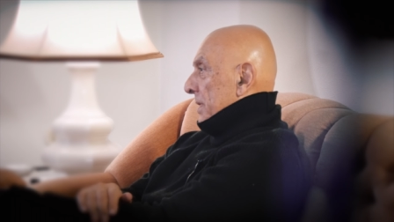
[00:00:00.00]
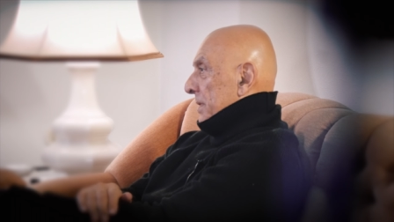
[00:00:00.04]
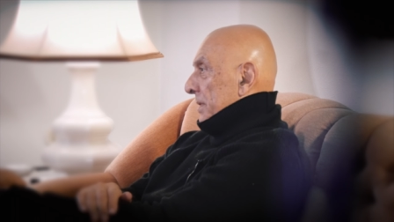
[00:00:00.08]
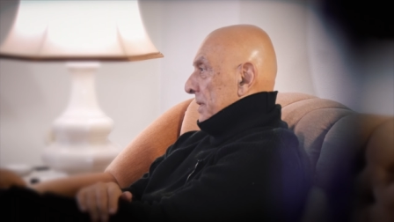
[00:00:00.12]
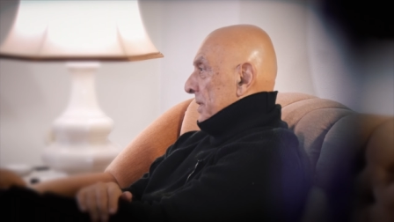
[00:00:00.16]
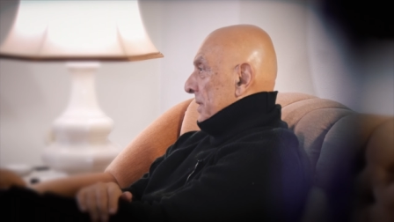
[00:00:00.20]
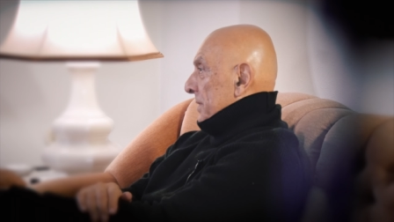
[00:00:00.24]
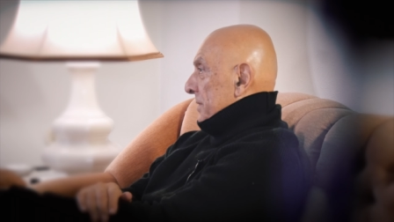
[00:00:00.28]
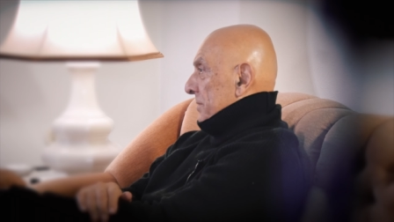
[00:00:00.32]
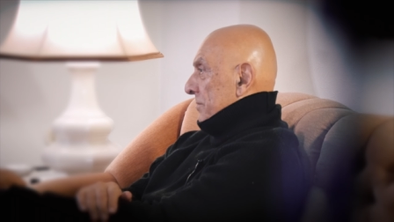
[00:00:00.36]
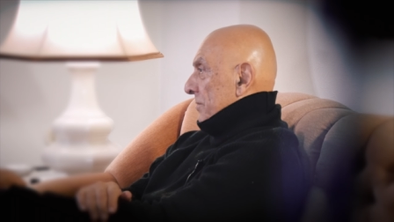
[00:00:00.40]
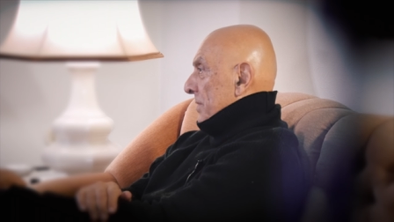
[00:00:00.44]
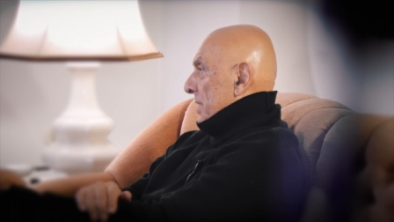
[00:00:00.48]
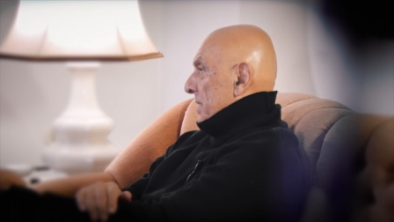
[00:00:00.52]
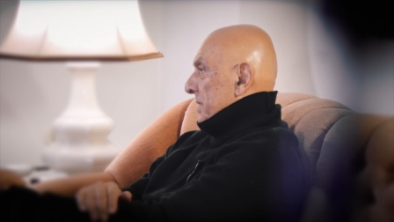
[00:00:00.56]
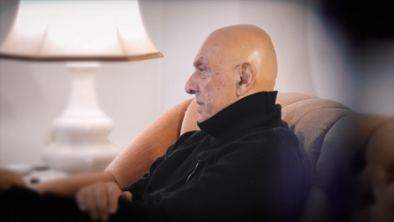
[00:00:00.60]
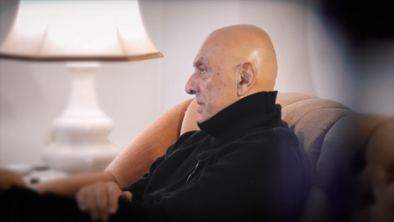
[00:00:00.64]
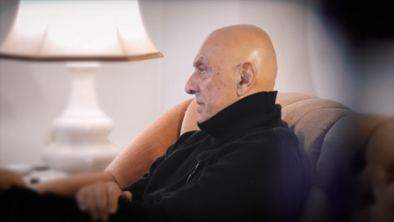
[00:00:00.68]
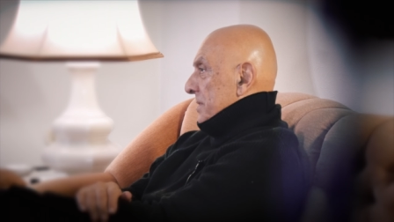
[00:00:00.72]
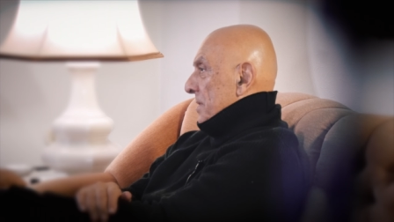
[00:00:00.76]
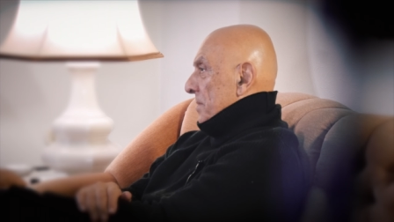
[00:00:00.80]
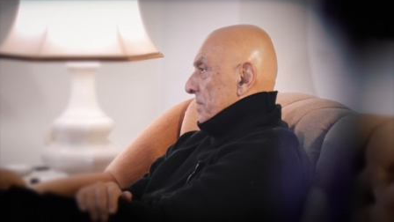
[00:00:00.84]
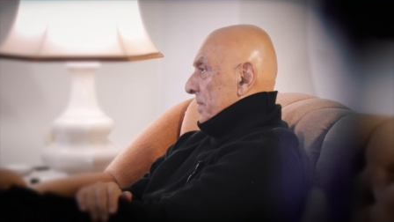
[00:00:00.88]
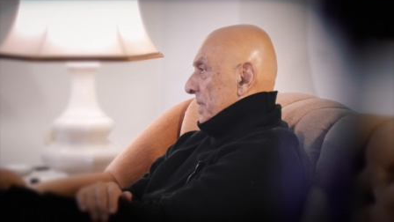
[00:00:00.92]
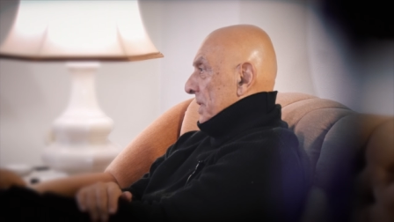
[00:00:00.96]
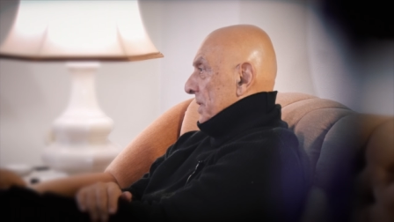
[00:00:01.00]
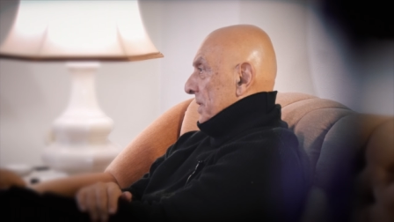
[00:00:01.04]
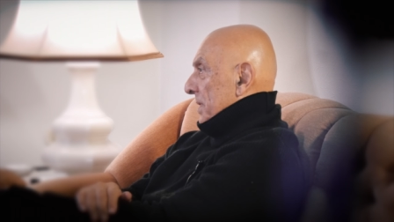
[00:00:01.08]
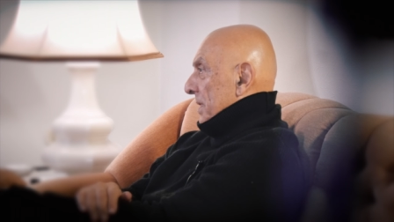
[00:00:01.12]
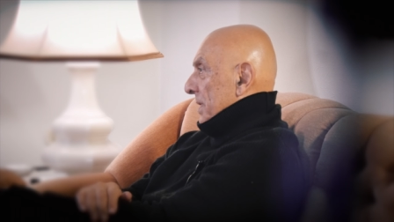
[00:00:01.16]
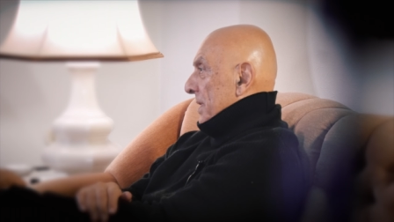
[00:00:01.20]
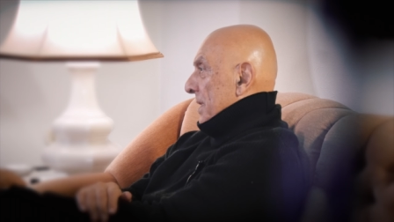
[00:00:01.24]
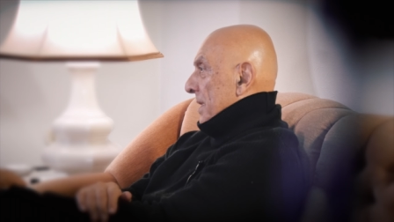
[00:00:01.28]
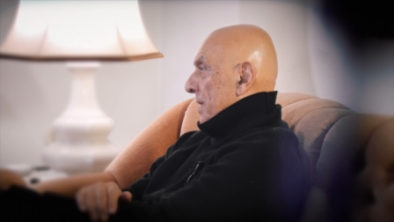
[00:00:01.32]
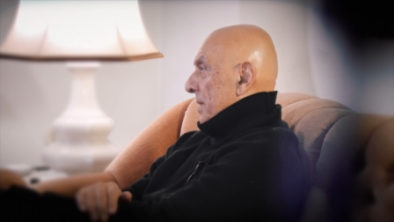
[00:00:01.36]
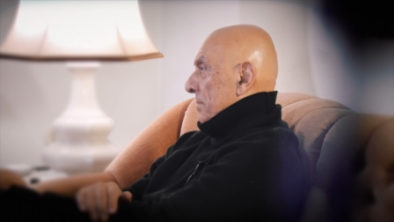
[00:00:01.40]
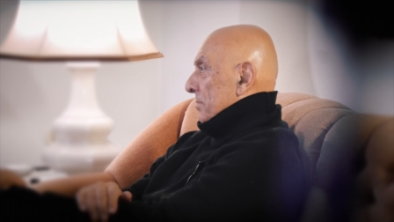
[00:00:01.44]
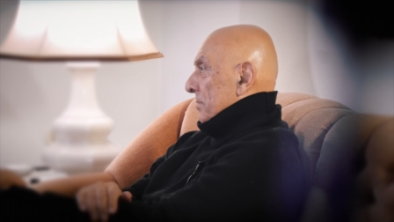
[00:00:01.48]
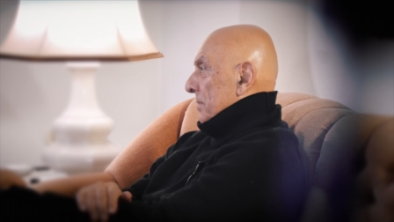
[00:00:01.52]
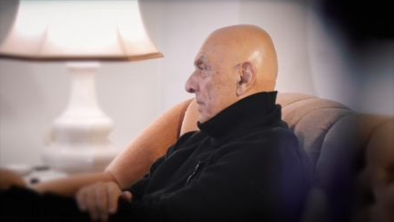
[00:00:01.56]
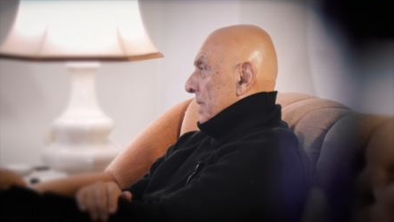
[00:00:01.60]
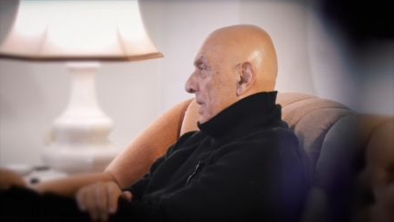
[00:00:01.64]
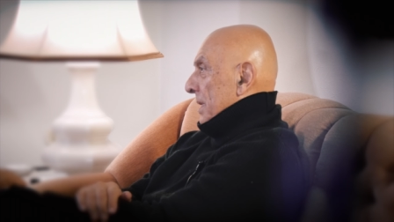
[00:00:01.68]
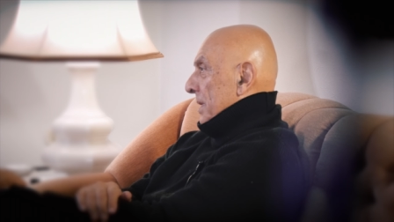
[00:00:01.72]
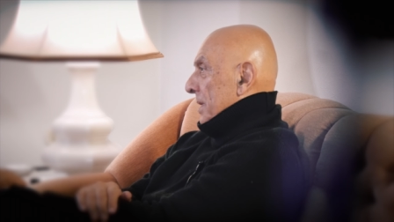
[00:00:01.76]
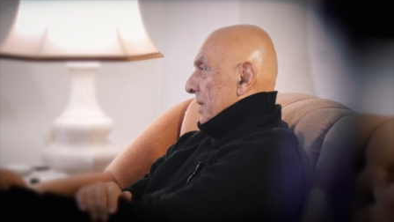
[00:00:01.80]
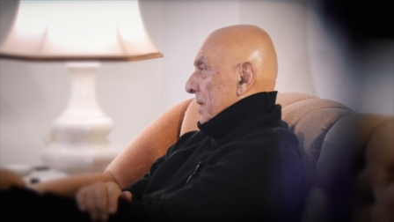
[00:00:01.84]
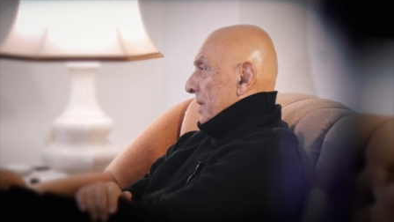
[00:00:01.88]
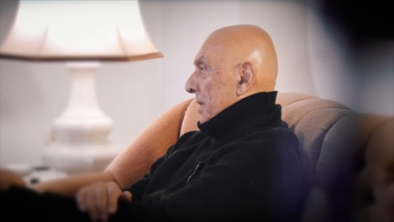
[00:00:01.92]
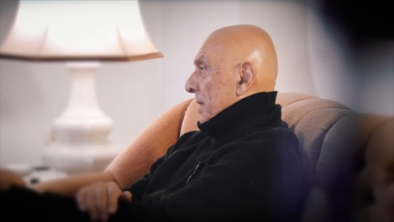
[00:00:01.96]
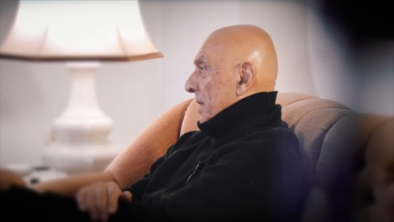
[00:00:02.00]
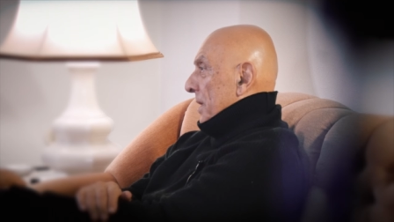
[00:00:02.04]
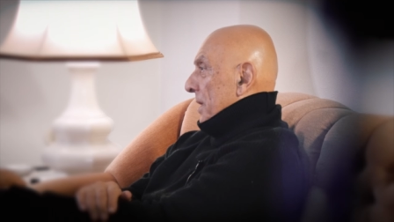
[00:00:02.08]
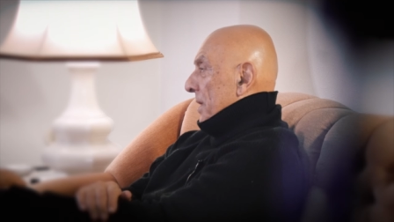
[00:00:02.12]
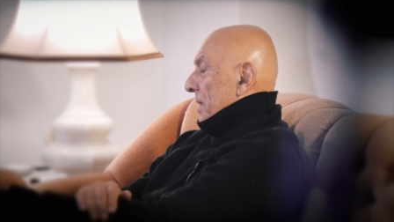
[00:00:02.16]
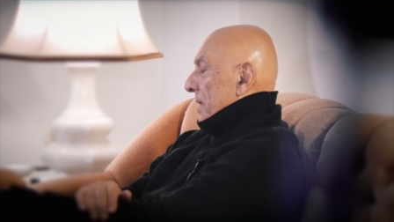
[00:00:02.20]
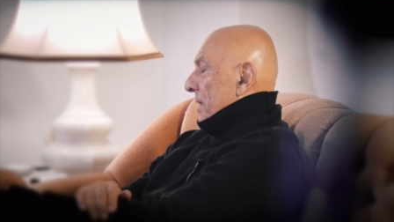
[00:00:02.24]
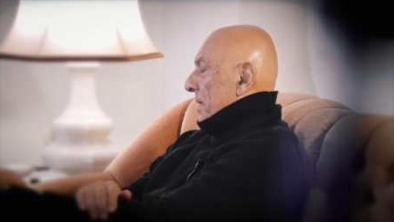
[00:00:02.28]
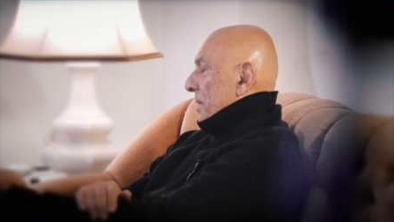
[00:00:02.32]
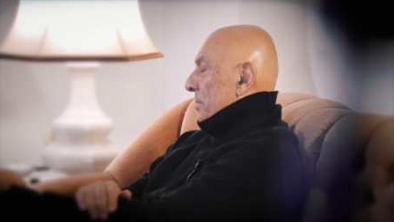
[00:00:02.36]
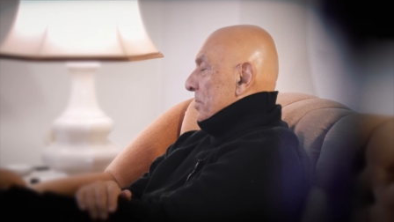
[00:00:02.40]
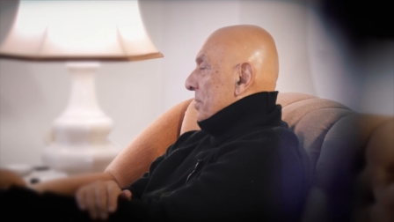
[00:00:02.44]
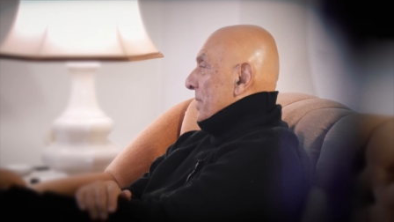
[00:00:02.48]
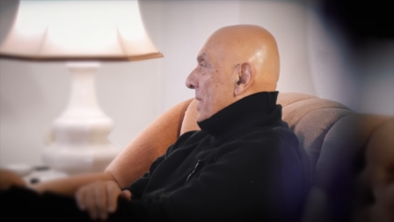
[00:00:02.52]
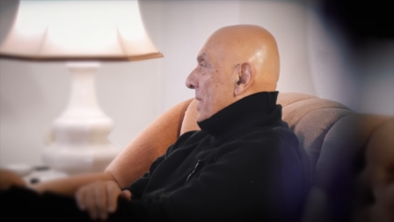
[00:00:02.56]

And it's really something that I'm